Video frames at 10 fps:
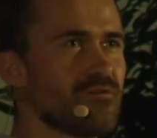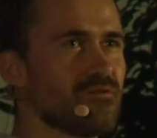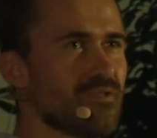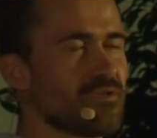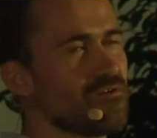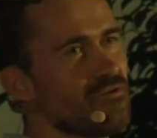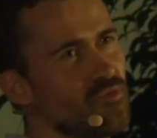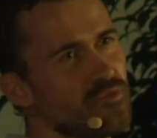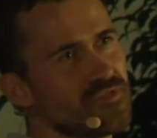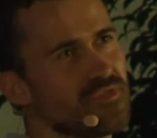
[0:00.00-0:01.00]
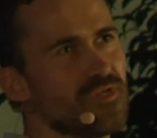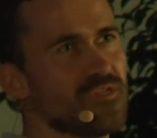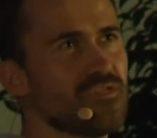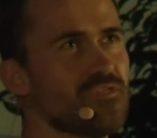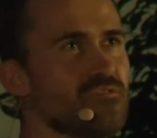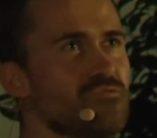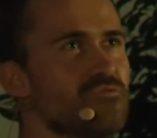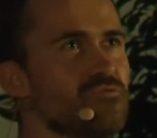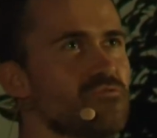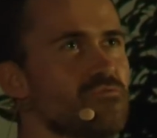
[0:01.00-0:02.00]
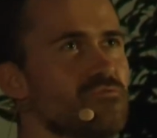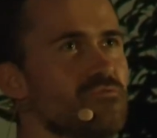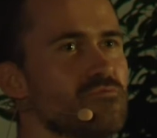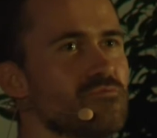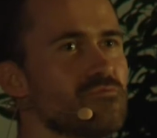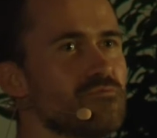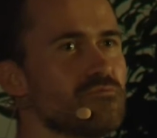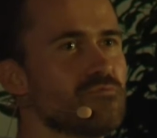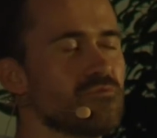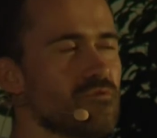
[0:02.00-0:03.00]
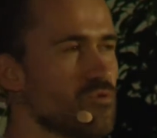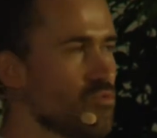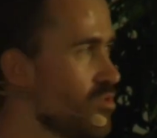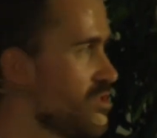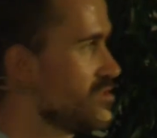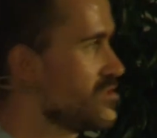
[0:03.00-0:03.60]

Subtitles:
Like, obviously I need to... Wait.